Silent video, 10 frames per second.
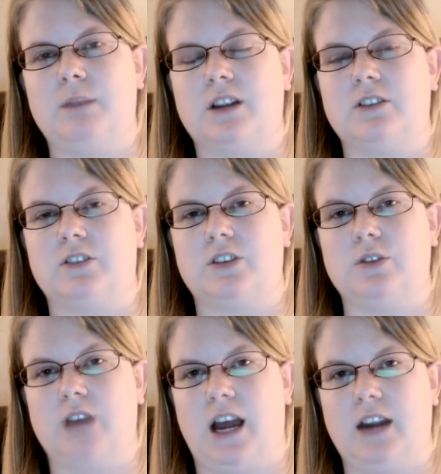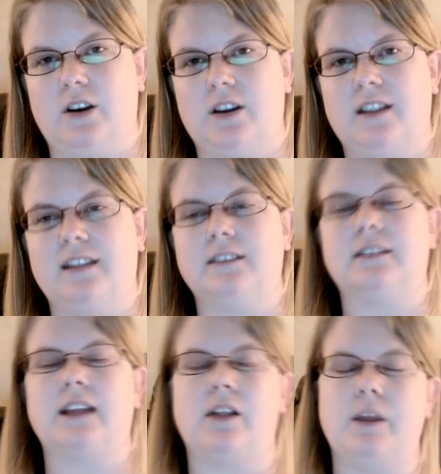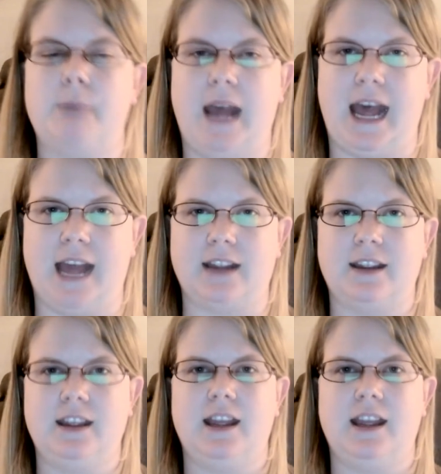because you're too tired, then scale it back